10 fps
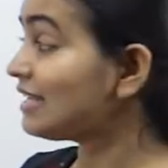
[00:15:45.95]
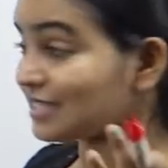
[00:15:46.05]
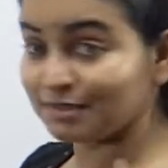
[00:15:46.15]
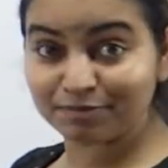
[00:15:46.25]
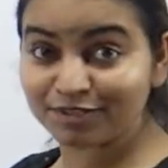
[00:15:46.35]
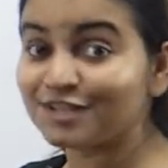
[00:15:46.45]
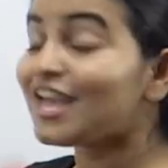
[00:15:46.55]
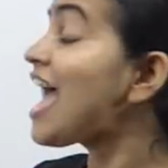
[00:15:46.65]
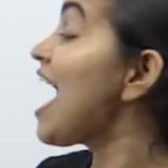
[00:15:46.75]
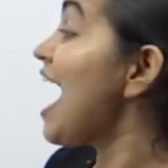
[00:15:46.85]
Simple?
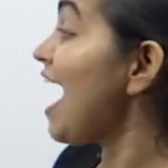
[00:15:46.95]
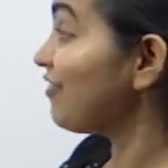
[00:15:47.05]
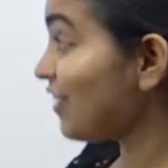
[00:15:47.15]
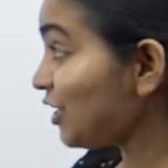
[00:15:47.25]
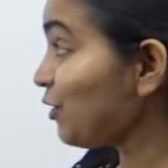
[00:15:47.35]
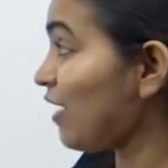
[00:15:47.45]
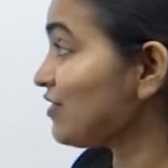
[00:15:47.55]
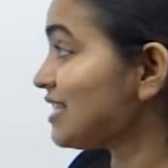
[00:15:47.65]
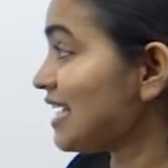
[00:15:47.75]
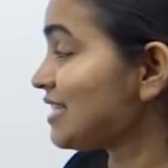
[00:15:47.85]
And then you
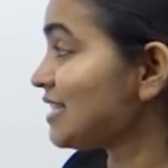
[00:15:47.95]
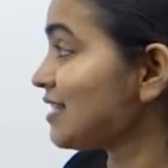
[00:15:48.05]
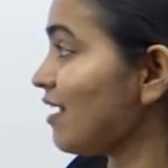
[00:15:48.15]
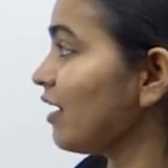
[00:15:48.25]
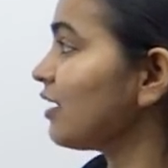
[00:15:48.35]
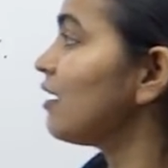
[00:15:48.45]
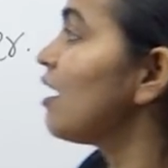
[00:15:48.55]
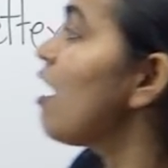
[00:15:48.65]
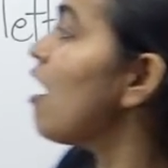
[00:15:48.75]
have a sentence like,